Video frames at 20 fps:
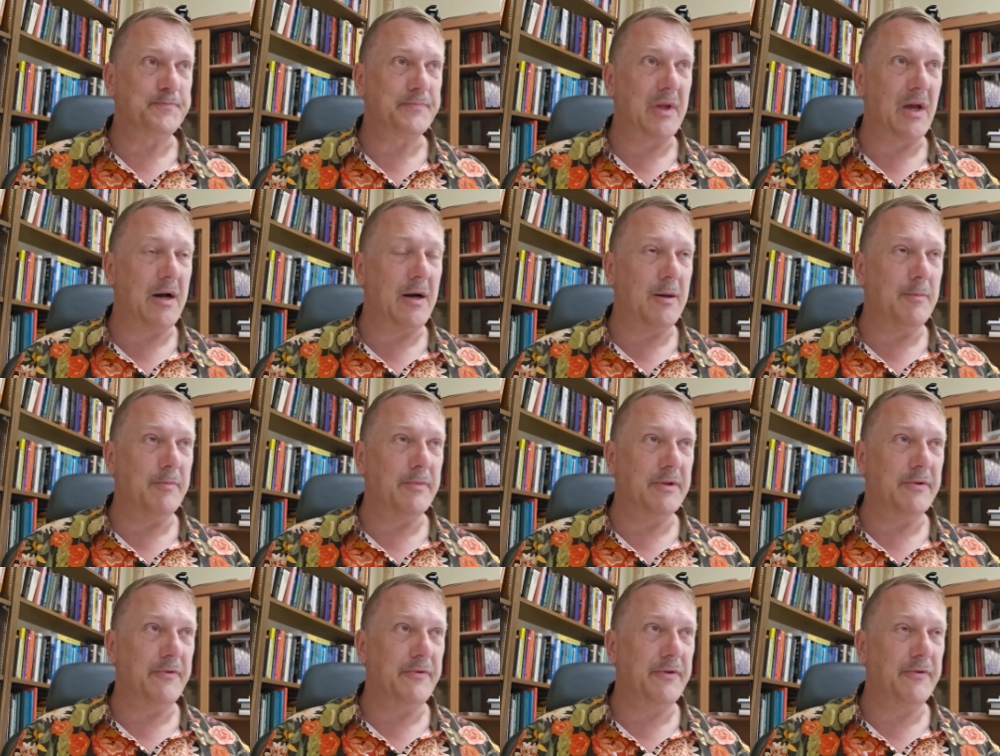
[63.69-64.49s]
um,
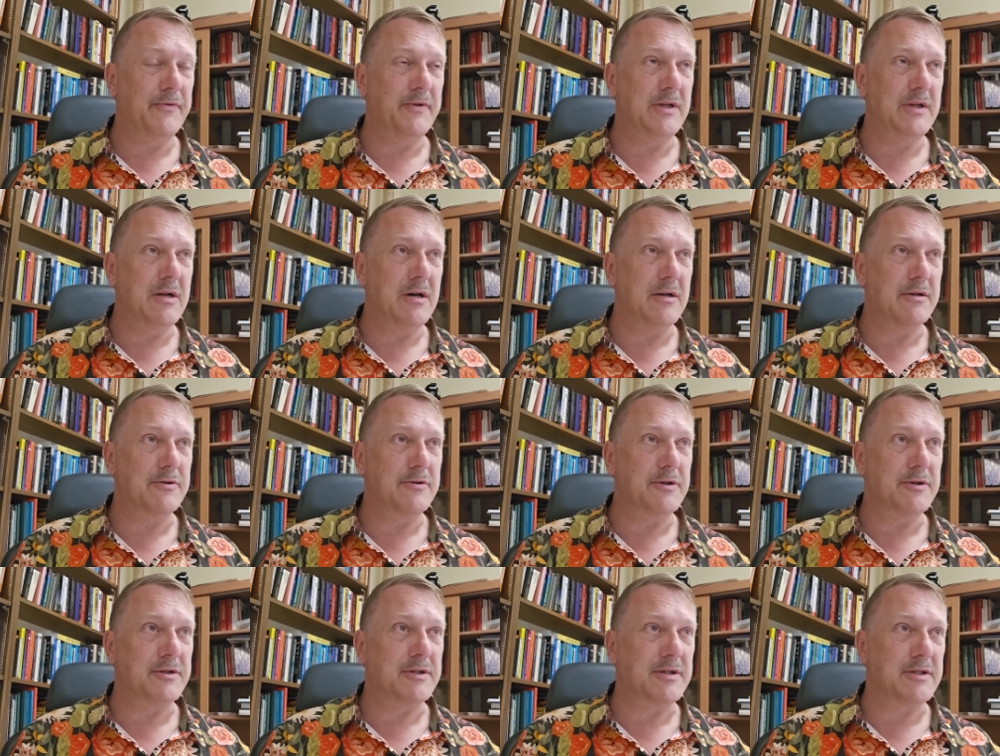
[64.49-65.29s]
in the
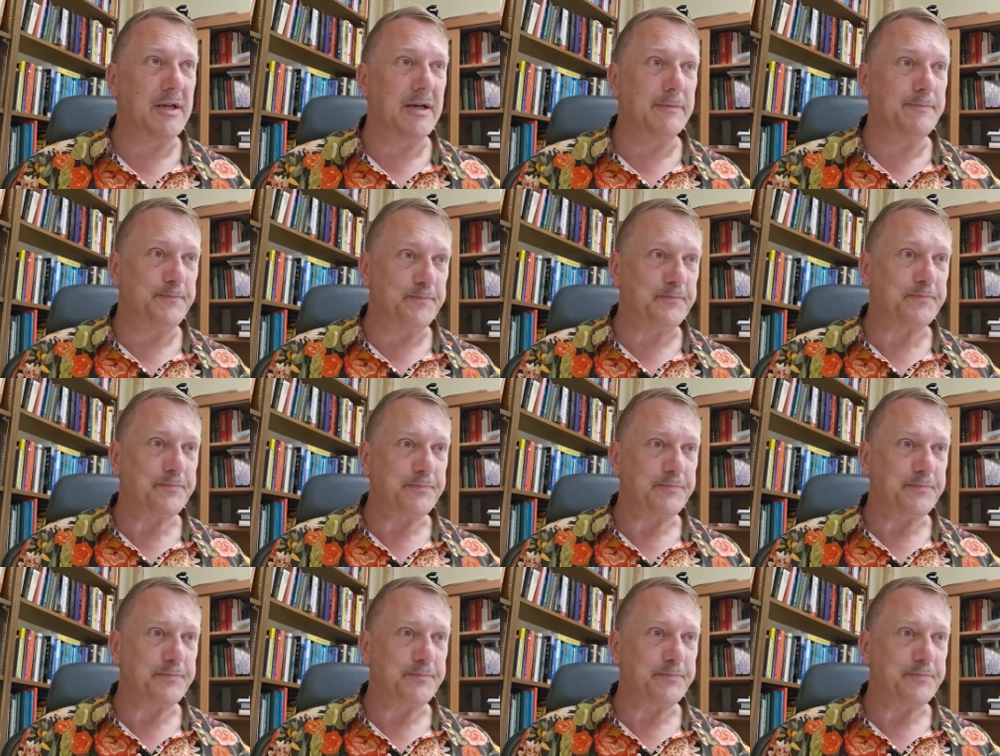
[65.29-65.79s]
1500s, is that